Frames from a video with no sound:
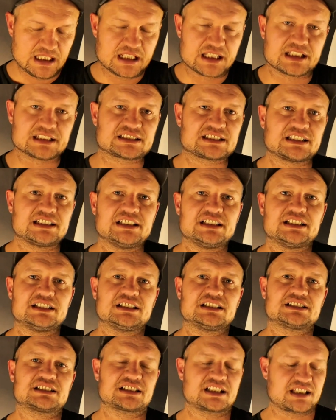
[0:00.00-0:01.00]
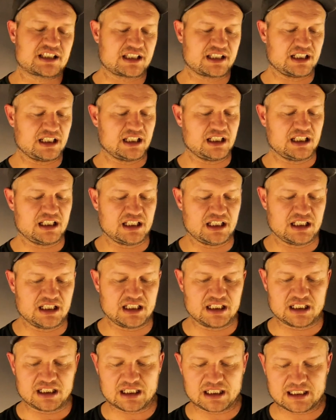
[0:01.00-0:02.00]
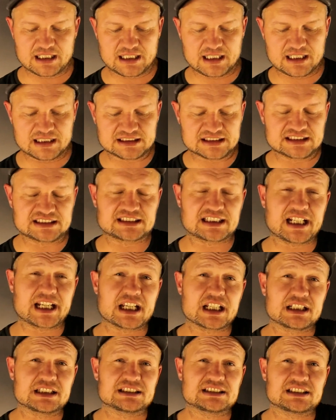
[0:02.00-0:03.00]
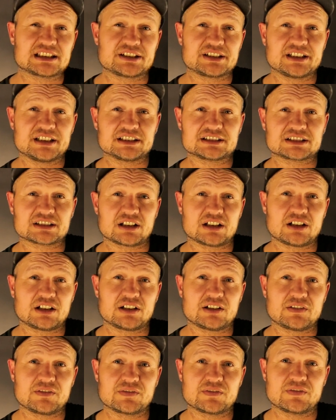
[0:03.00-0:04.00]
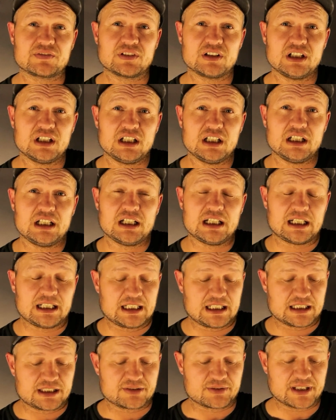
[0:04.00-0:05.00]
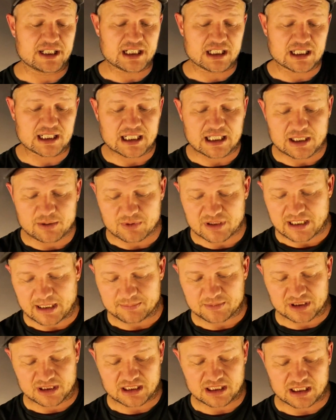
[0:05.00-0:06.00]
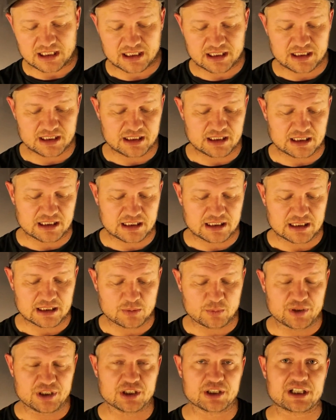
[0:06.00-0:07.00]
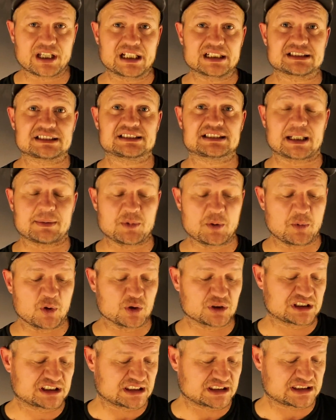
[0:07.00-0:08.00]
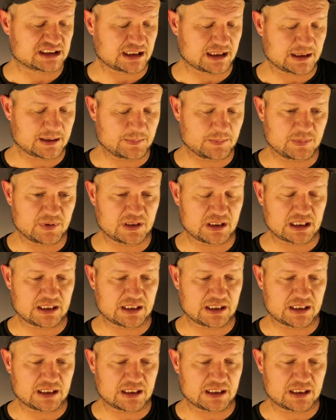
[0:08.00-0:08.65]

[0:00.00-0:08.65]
This is the second series of the regular guy with Captain Kai. We're looking at summer boards this time.